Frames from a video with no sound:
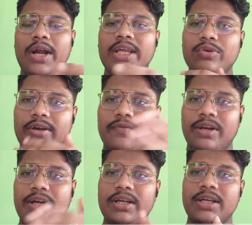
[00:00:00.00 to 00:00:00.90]
what you
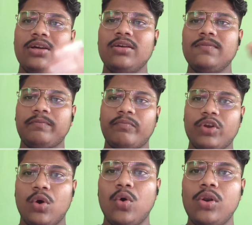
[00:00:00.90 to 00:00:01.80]
have read in your
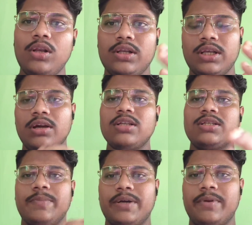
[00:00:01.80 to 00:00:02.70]
whole
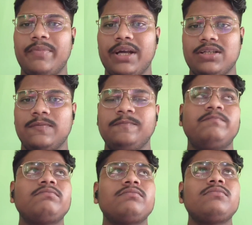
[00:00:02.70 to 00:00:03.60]
year GPET preparation.
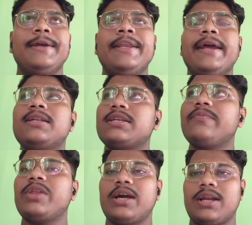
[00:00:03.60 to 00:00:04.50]
In 8th
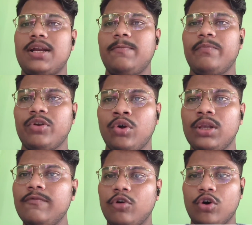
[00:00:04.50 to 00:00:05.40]
sem, there are
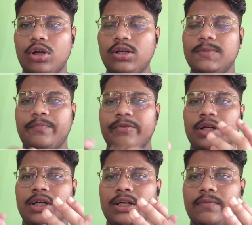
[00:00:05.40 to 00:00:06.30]
only 4
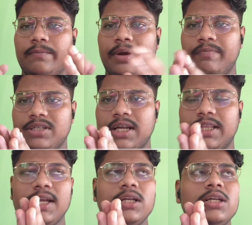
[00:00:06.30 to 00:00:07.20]
papers
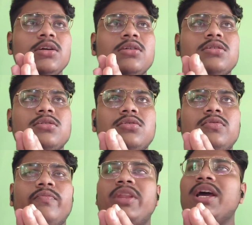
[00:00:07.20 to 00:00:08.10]
are there, so
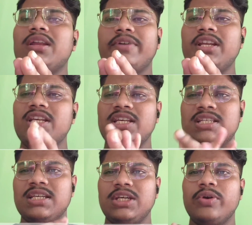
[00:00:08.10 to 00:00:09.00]
they are even
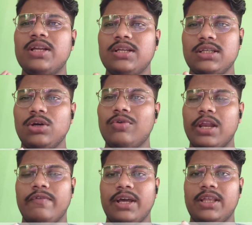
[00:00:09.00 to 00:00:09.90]
easy, you can easily
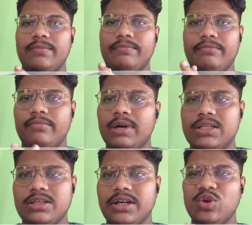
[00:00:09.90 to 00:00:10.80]
qualify them
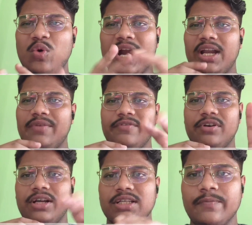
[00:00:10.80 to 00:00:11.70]
by studying one day
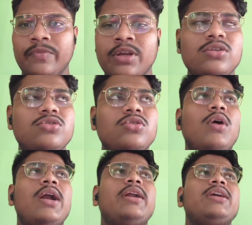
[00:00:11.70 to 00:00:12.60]
before exam.
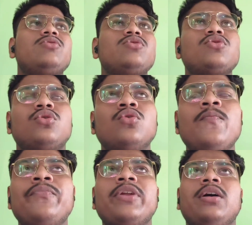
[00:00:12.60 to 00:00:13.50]
So what I used to do,